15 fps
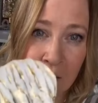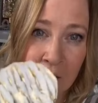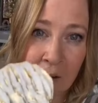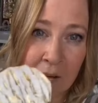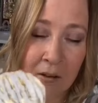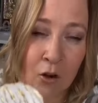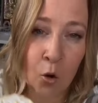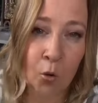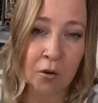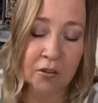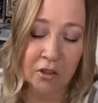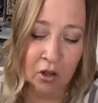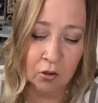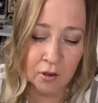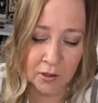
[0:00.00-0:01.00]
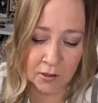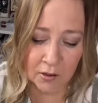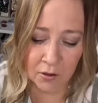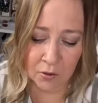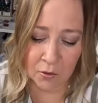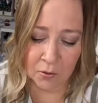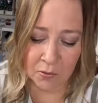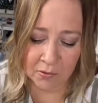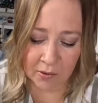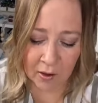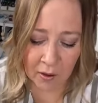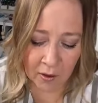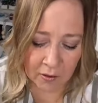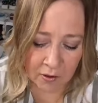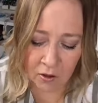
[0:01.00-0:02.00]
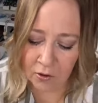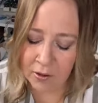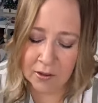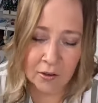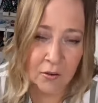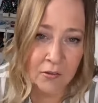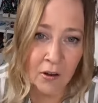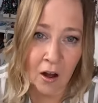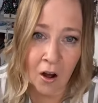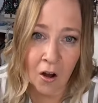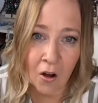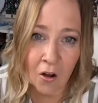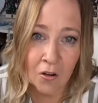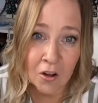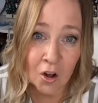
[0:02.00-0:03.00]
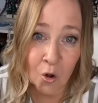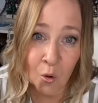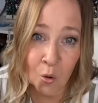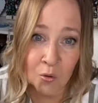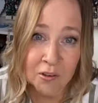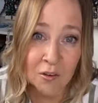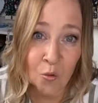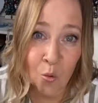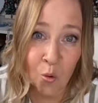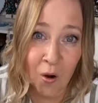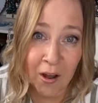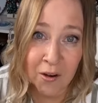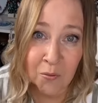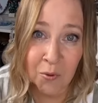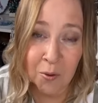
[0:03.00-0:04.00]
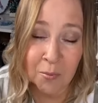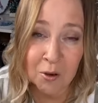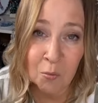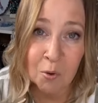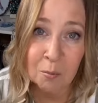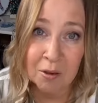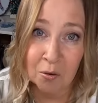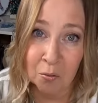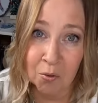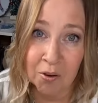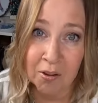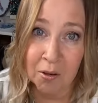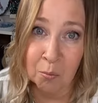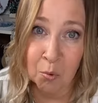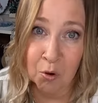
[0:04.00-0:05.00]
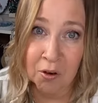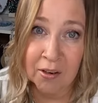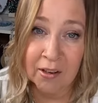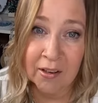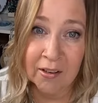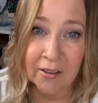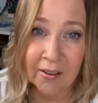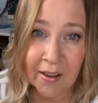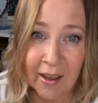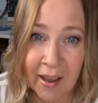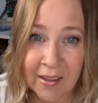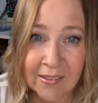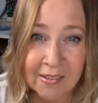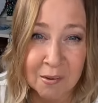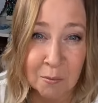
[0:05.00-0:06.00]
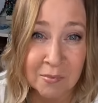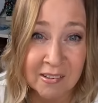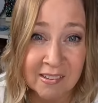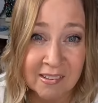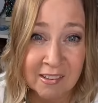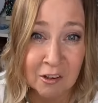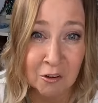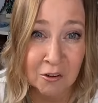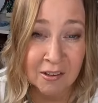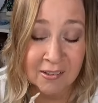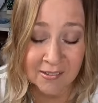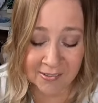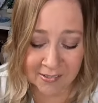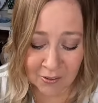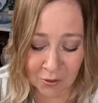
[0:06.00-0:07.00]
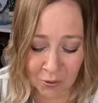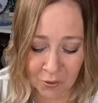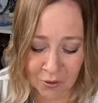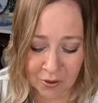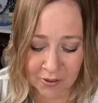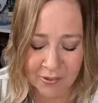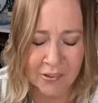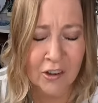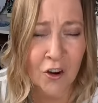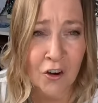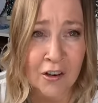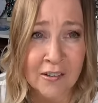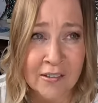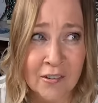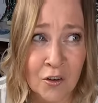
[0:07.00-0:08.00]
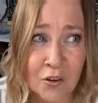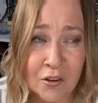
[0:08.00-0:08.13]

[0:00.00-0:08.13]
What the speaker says: And of course you could use all gold and white ribbon, would be really pretty. Add some Sari silk, sorry.